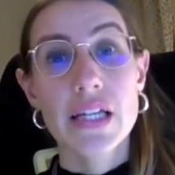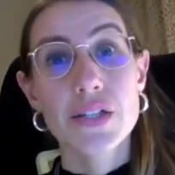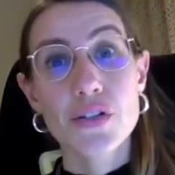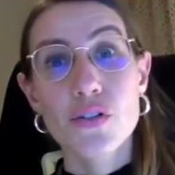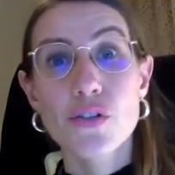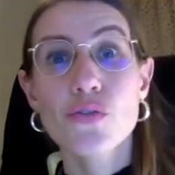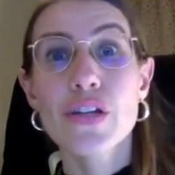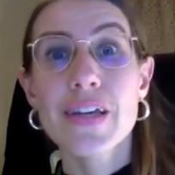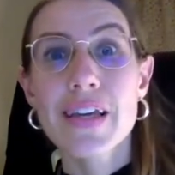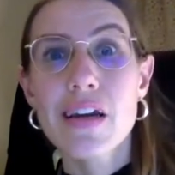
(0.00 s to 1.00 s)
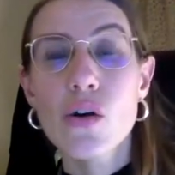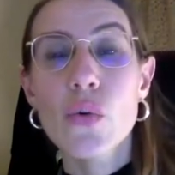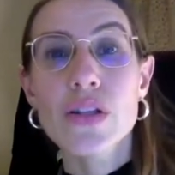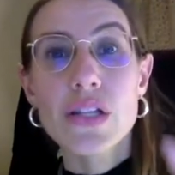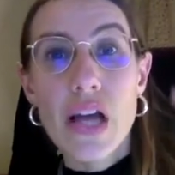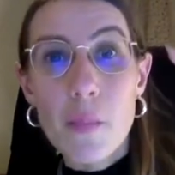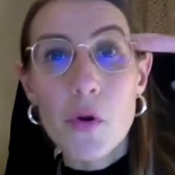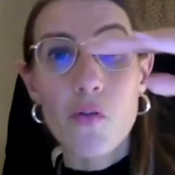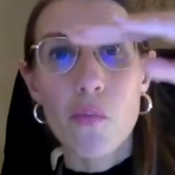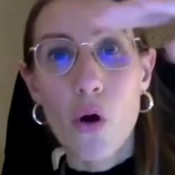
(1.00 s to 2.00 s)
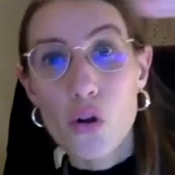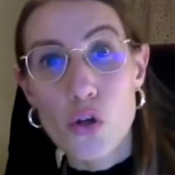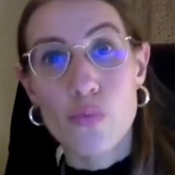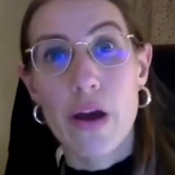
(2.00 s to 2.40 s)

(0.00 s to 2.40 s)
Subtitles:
it's also the year when the number of Polish